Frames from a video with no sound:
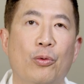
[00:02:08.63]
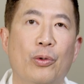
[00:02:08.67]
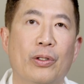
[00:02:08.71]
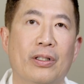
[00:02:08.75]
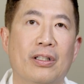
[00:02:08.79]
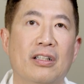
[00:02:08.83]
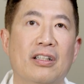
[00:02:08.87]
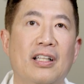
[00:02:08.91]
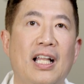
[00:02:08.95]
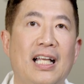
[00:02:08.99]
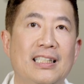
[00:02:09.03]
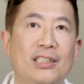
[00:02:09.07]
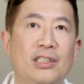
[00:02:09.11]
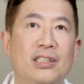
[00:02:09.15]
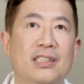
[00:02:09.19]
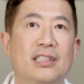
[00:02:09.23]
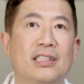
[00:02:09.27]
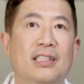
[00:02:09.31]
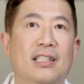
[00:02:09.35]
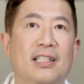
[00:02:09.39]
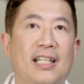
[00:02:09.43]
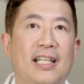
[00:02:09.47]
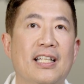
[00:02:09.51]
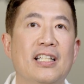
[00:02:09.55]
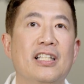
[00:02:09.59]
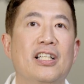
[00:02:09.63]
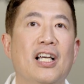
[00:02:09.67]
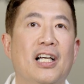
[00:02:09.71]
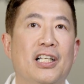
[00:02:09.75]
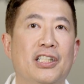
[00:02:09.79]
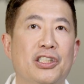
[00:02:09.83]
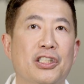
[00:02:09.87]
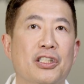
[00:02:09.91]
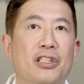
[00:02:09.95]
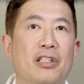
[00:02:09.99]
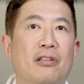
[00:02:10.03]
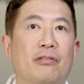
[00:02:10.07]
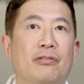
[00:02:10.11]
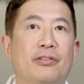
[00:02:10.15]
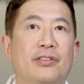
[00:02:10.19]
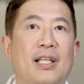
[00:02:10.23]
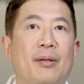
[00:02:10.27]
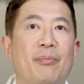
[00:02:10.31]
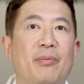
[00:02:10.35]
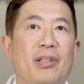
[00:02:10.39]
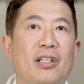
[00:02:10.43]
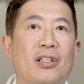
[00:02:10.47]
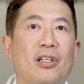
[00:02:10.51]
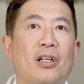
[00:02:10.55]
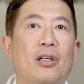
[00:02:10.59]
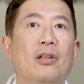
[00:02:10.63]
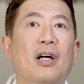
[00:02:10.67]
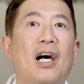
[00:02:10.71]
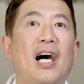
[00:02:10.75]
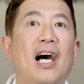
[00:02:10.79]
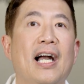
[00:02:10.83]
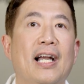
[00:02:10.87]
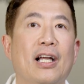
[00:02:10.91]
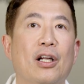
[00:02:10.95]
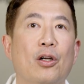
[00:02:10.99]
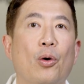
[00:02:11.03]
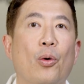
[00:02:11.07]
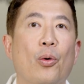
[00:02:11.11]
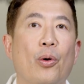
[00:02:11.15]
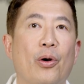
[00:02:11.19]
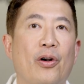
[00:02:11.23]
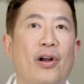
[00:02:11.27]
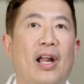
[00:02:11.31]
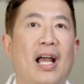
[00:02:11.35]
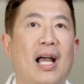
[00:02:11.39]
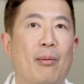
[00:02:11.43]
with less induction of something called higher order